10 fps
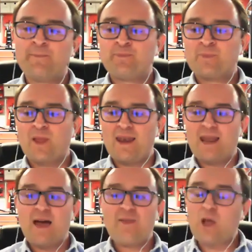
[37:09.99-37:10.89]
And
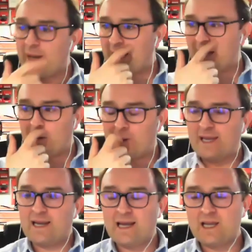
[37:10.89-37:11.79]
now they're coming in and looking
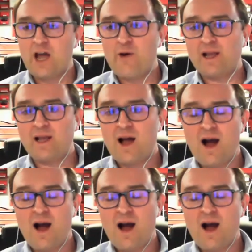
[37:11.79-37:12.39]
at it and going,